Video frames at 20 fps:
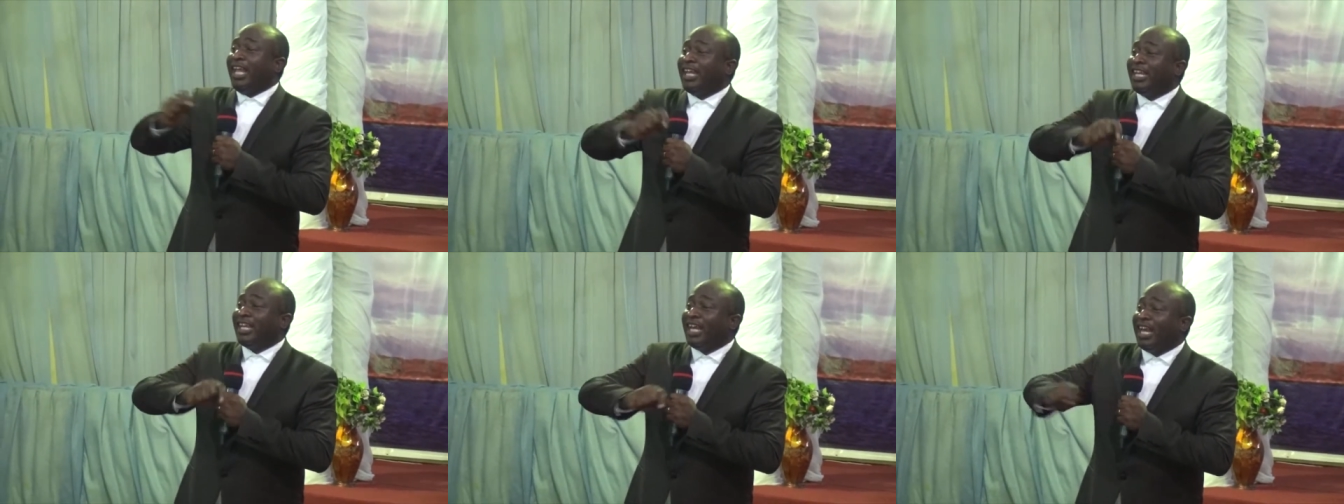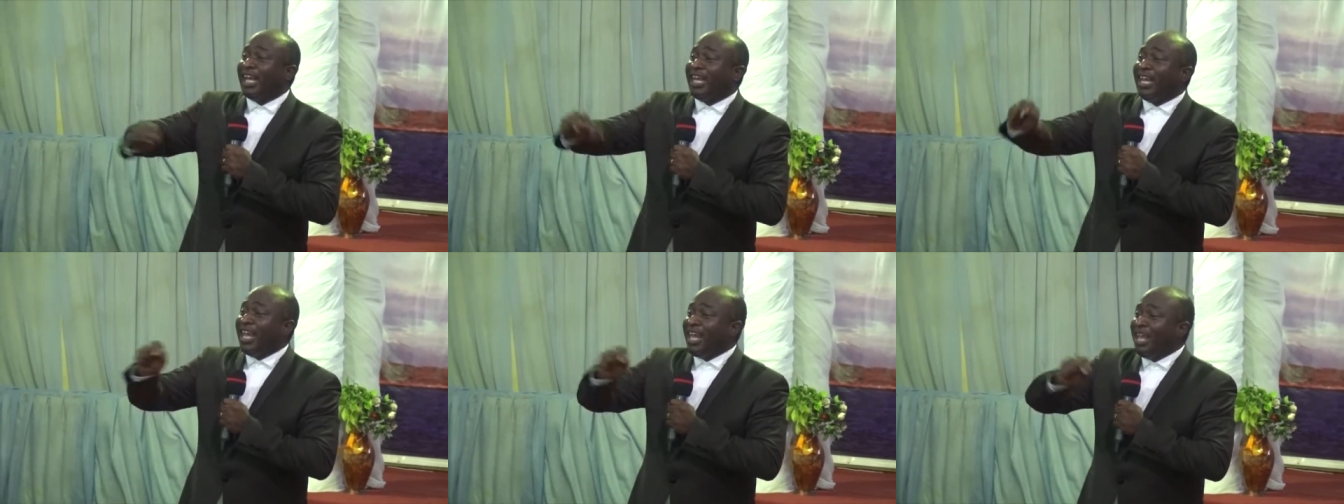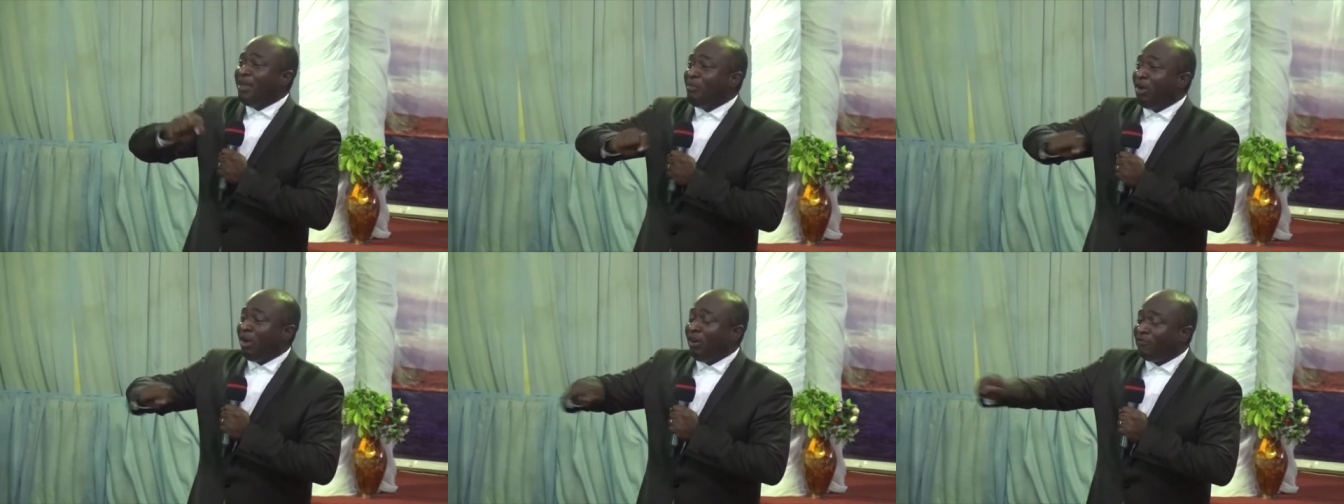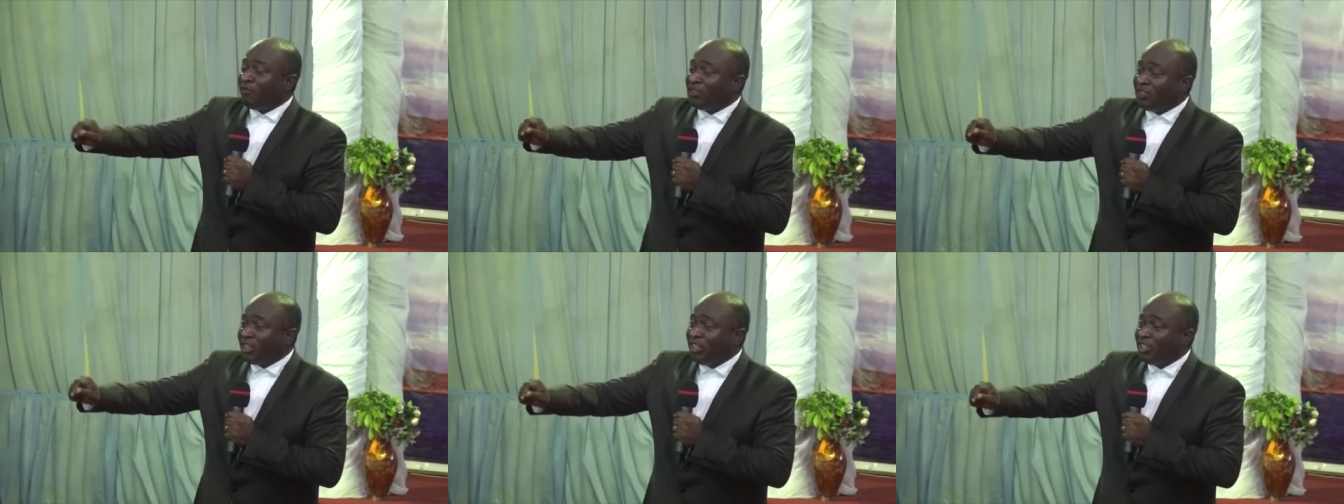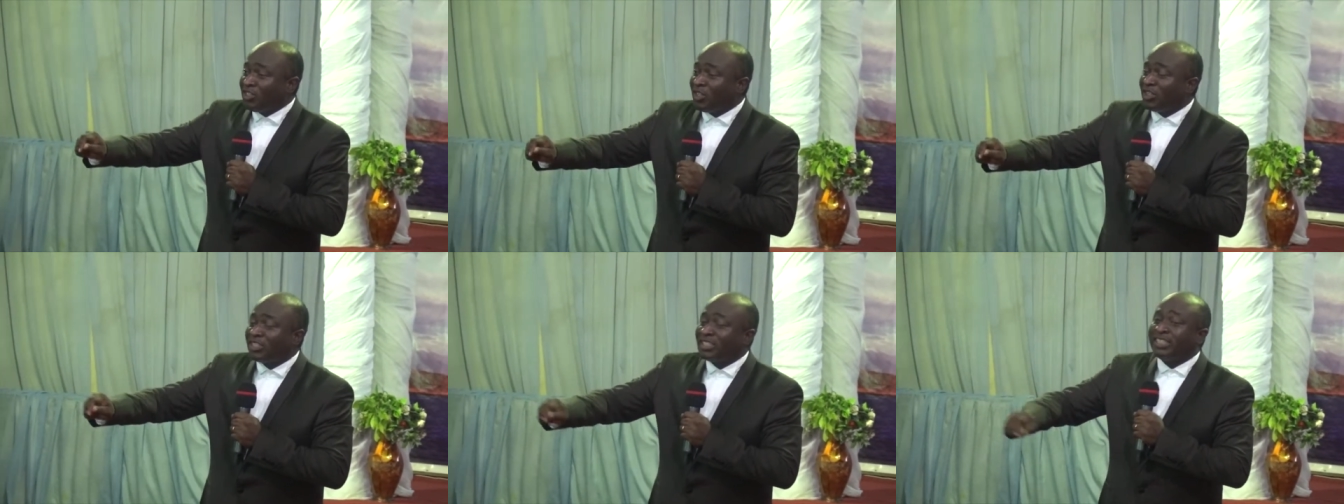in the name
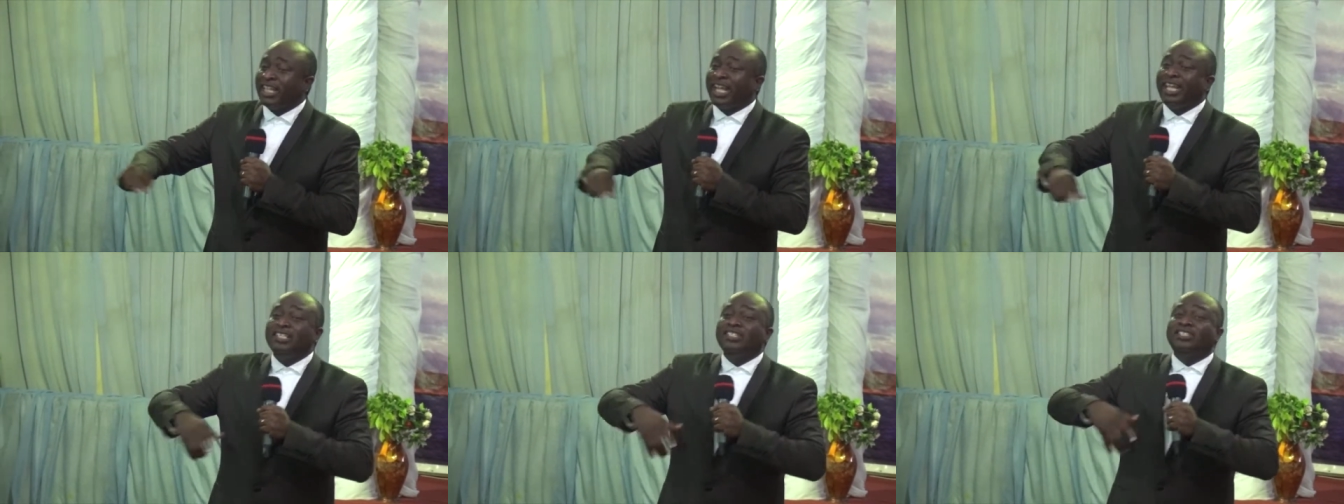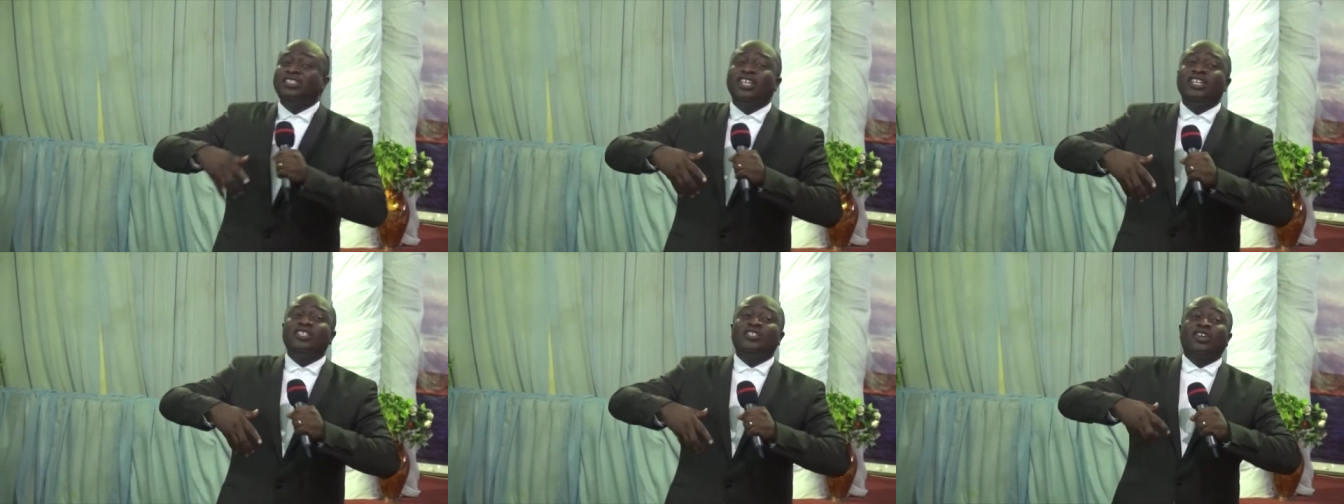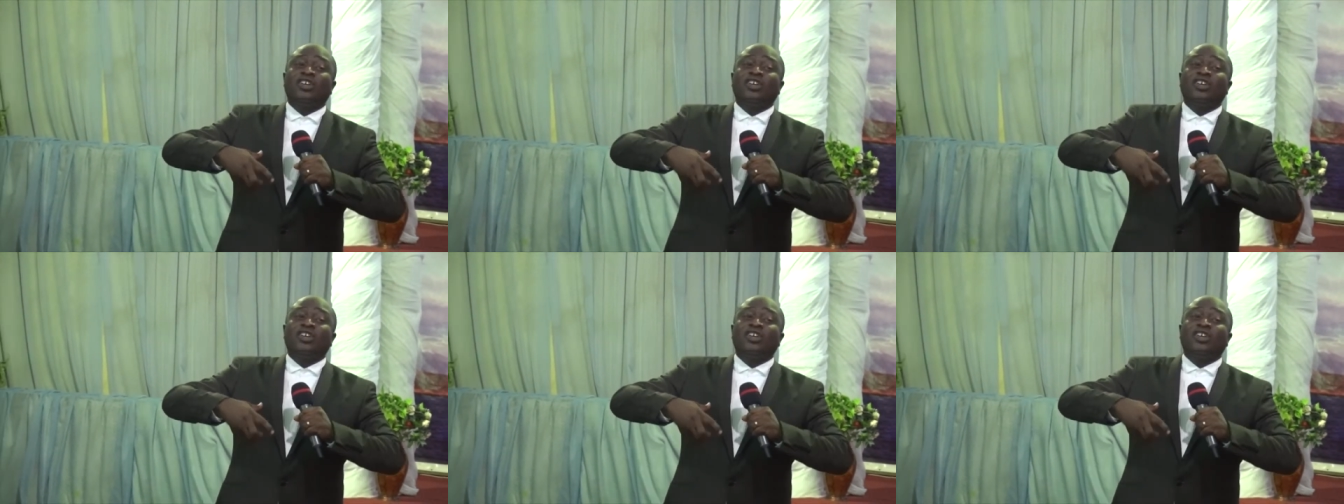of Jesus. Then